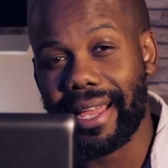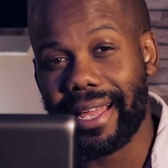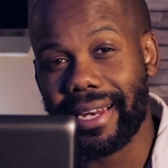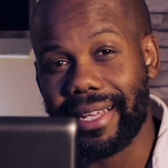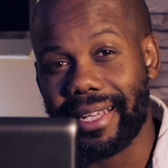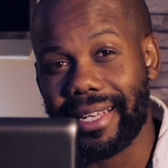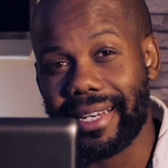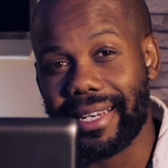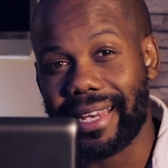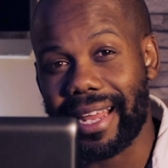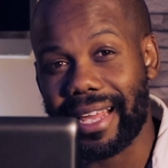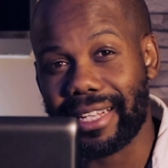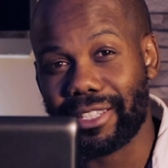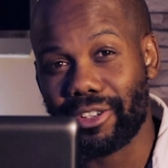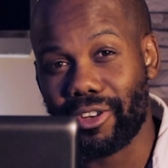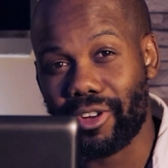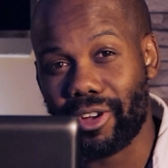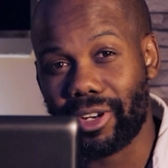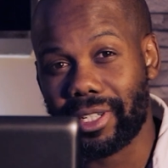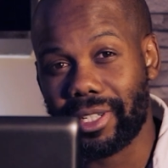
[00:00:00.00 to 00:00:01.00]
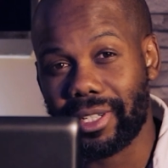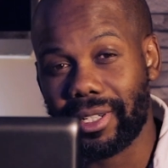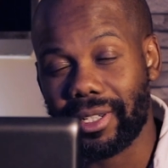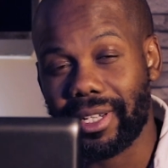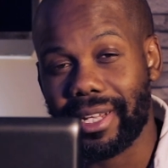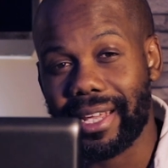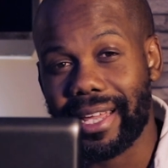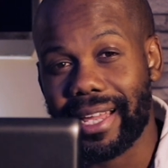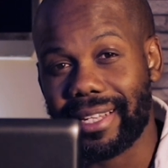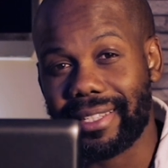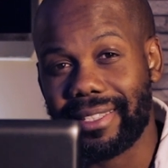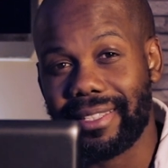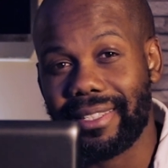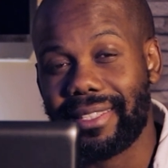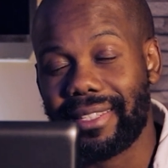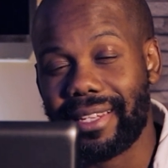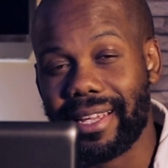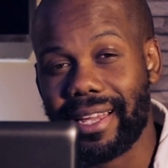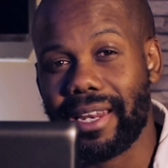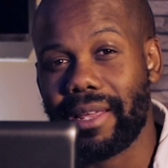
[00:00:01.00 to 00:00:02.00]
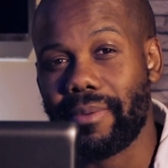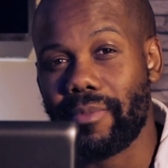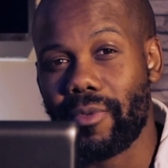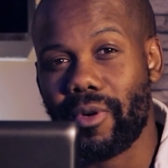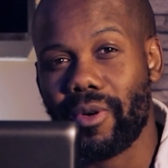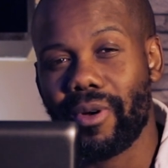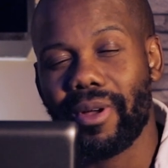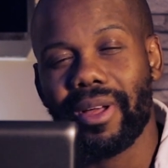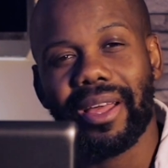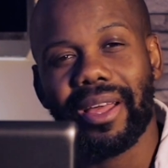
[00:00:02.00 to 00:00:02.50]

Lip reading: and it does not exist anymore.